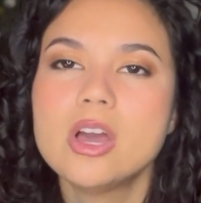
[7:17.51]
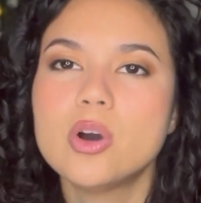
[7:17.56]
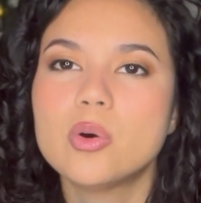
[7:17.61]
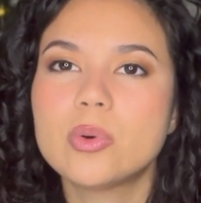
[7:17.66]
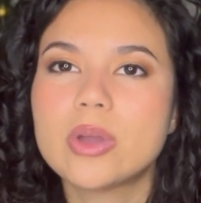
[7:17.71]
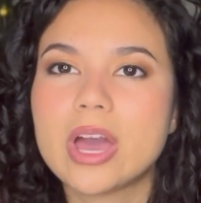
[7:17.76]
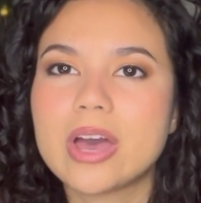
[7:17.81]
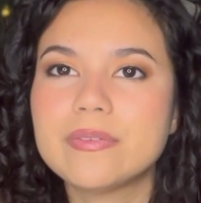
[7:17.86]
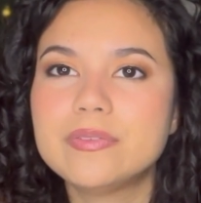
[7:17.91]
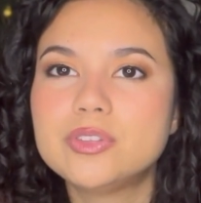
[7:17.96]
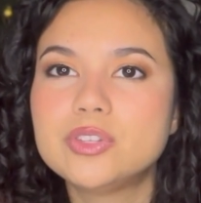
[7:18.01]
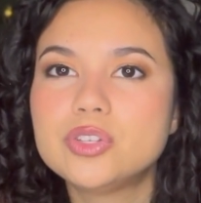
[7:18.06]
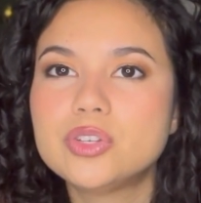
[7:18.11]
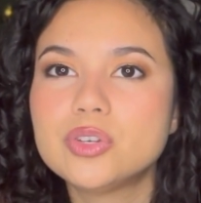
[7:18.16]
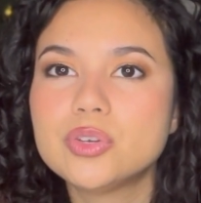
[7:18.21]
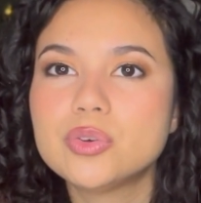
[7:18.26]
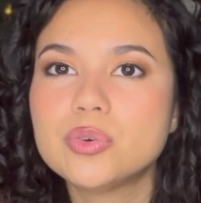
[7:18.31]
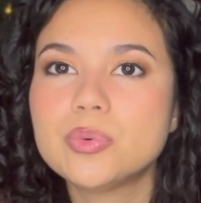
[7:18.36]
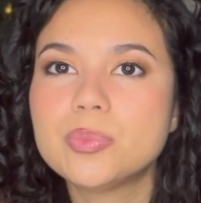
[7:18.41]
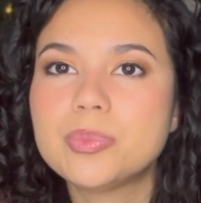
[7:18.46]
We have
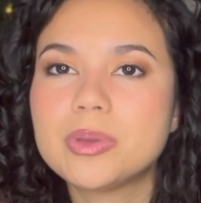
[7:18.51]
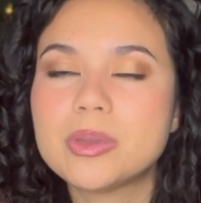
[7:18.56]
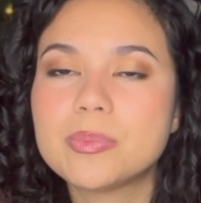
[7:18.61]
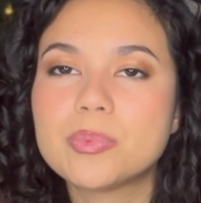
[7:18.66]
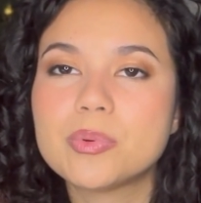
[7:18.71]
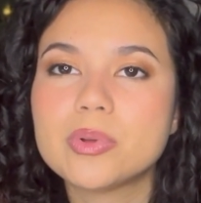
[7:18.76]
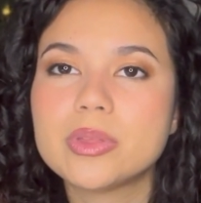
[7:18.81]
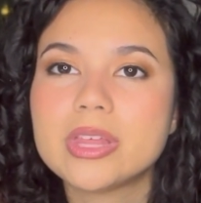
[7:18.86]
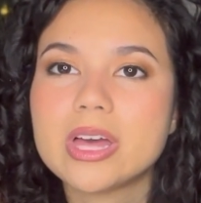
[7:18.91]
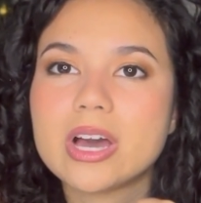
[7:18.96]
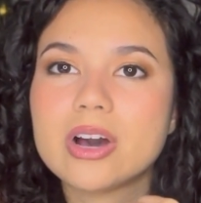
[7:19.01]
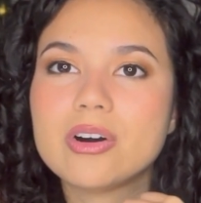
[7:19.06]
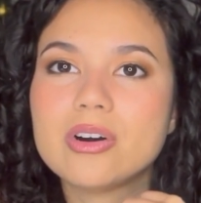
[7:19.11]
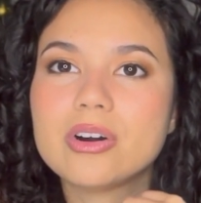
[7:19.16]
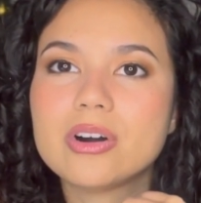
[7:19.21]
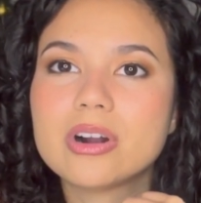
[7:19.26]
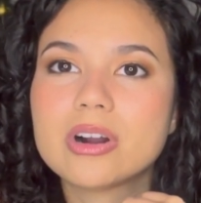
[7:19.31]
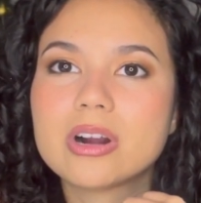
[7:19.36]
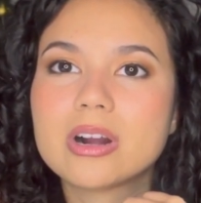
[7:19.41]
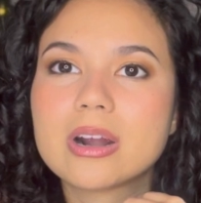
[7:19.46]
2 people that
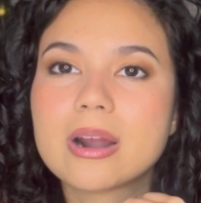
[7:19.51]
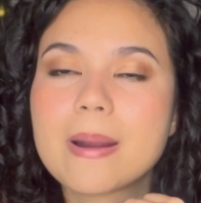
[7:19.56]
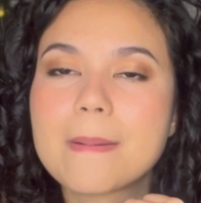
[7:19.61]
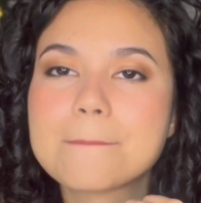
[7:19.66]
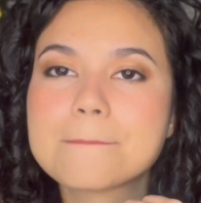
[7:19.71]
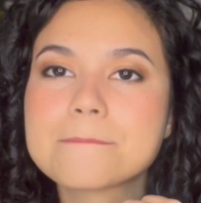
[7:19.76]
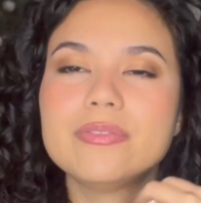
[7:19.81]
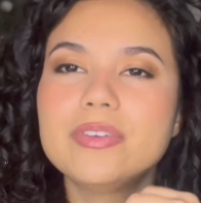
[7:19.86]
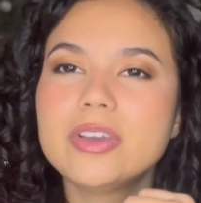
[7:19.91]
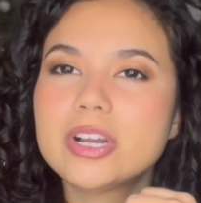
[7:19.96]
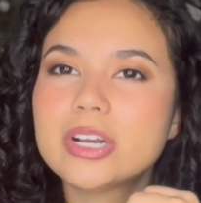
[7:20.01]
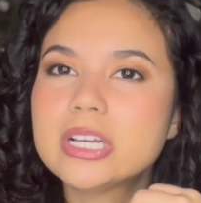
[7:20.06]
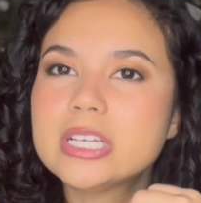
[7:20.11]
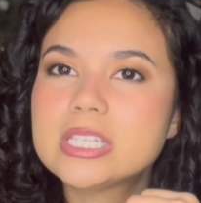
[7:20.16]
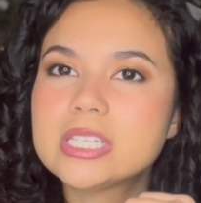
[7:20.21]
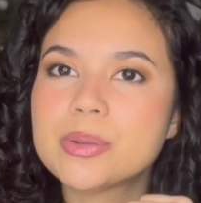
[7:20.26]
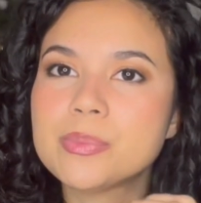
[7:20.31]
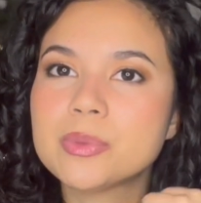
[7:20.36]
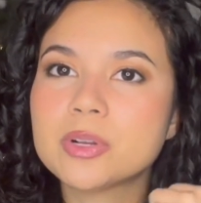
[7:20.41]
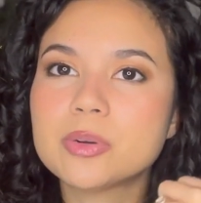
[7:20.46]
are very
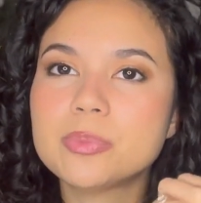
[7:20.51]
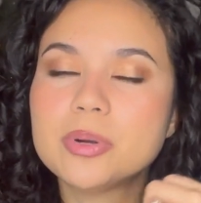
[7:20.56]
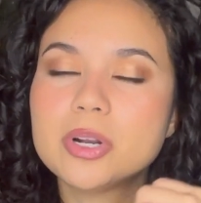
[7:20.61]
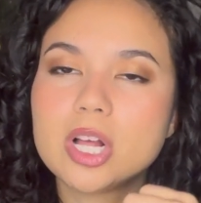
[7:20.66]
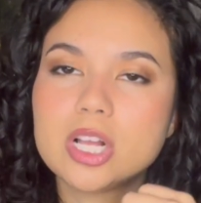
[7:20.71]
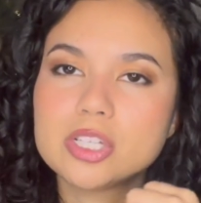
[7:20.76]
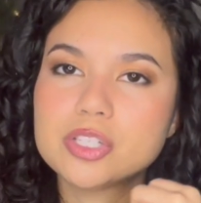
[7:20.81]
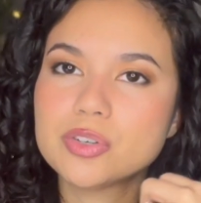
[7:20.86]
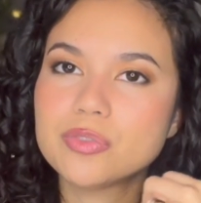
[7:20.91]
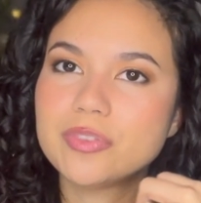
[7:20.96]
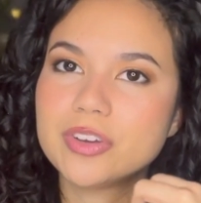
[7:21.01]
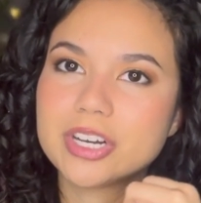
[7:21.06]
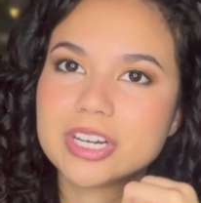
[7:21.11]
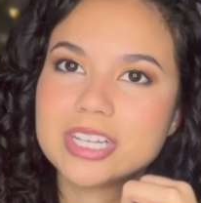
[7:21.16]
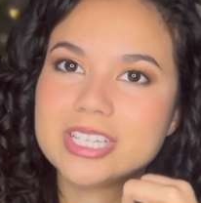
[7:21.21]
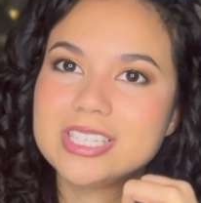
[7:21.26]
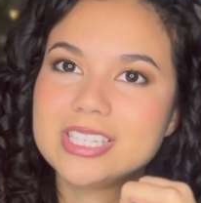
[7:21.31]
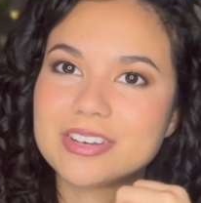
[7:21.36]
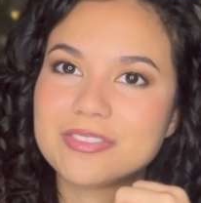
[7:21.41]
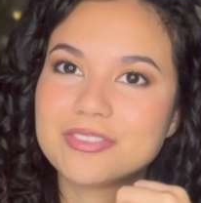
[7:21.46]
similar but also very
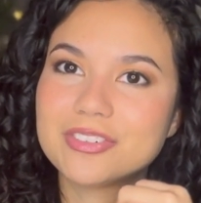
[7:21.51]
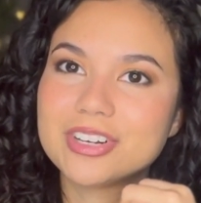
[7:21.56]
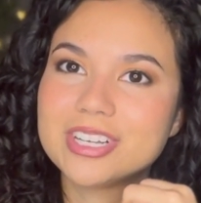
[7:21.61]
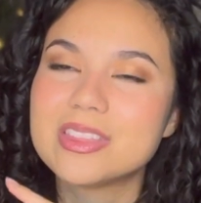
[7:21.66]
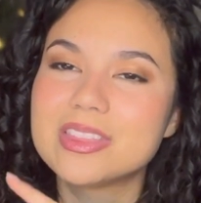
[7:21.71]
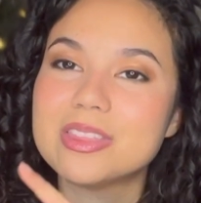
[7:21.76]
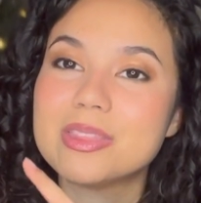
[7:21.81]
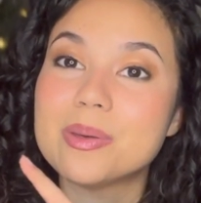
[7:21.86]
different.